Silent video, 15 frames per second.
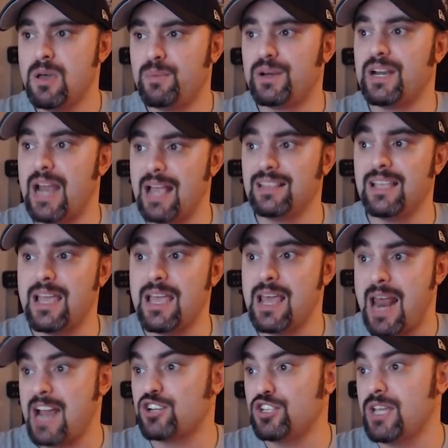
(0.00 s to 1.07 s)
But it, end, it
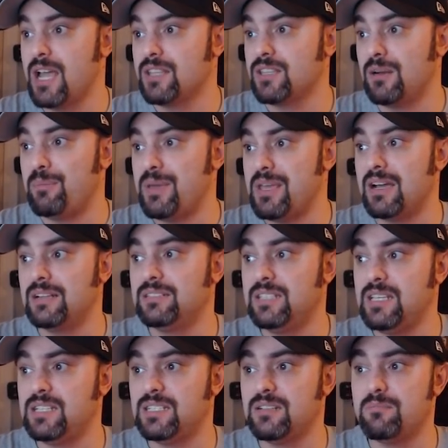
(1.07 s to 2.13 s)
actually ended up being a
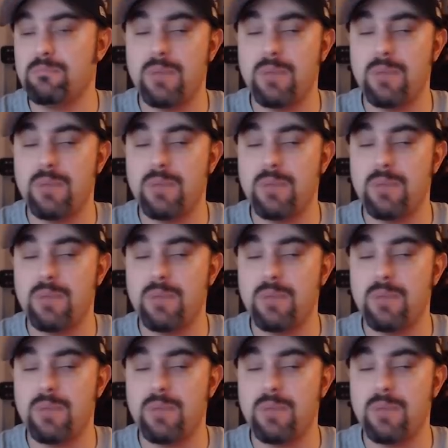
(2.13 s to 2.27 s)
decent